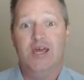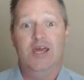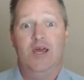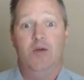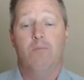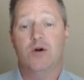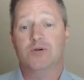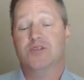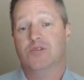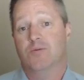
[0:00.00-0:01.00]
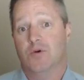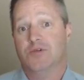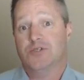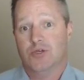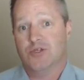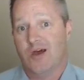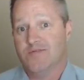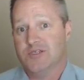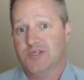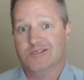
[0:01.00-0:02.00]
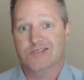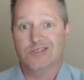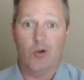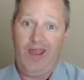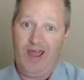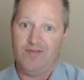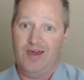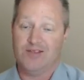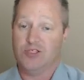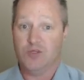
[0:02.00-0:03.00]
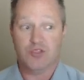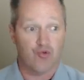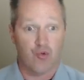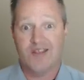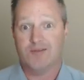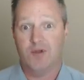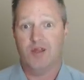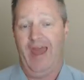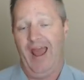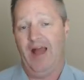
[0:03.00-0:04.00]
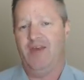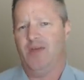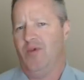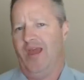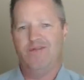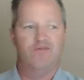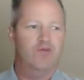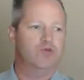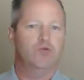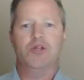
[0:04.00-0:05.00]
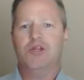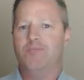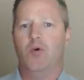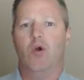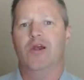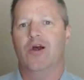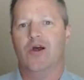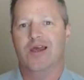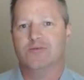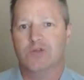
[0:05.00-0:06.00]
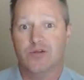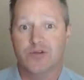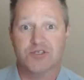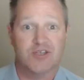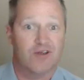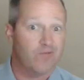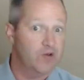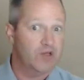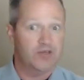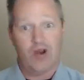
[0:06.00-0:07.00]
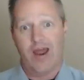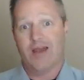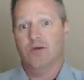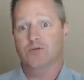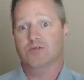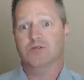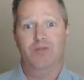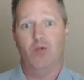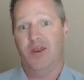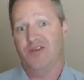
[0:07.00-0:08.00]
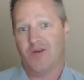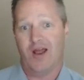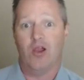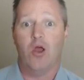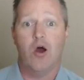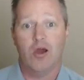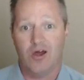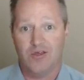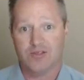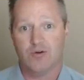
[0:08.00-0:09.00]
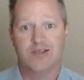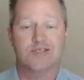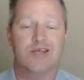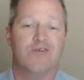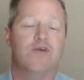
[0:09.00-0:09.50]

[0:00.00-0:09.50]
Most of those offices don't have that, so it's great to be able to add that. We have a virtual clipboard and all kinds of really cool stuff where you can track who's been waiting for how long and all this great stuff.